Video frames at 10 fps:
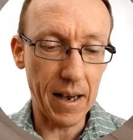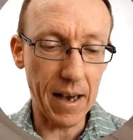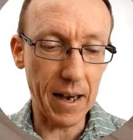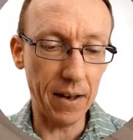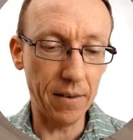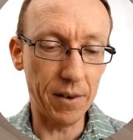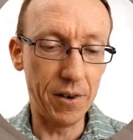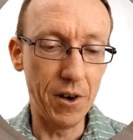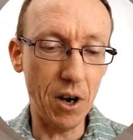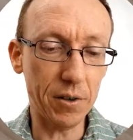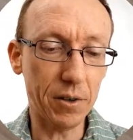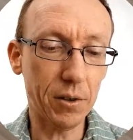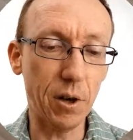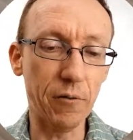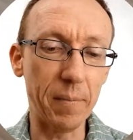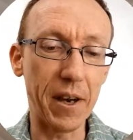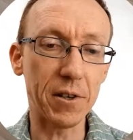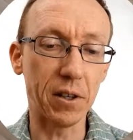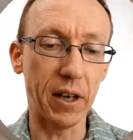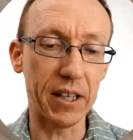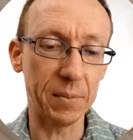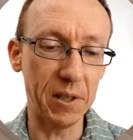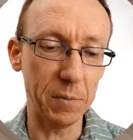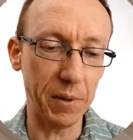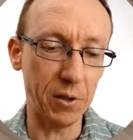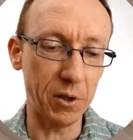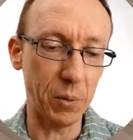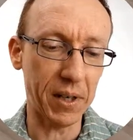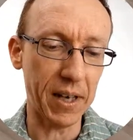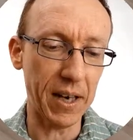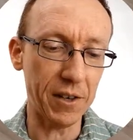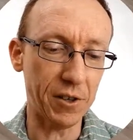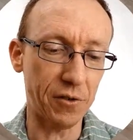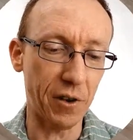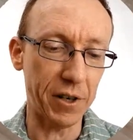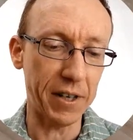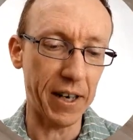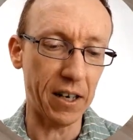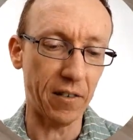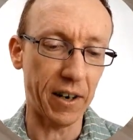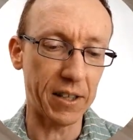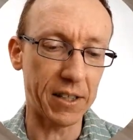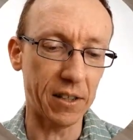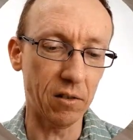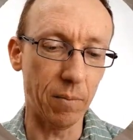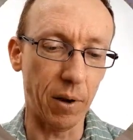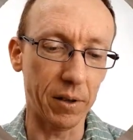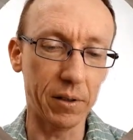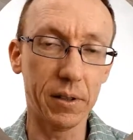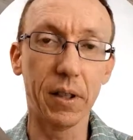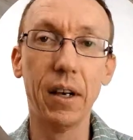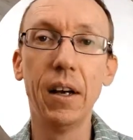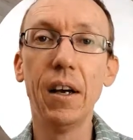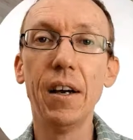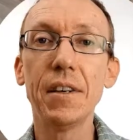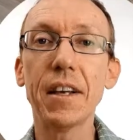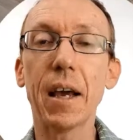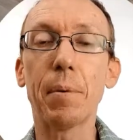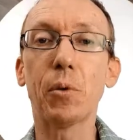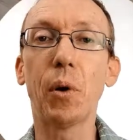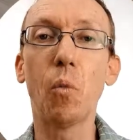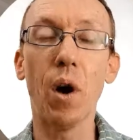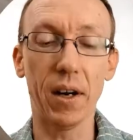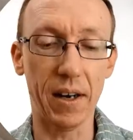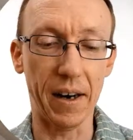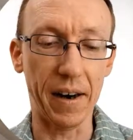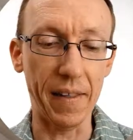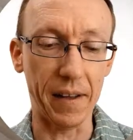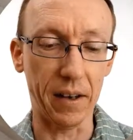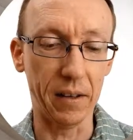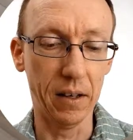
are not conformational isomers because we can't just rotate around single bonds to get between one and another.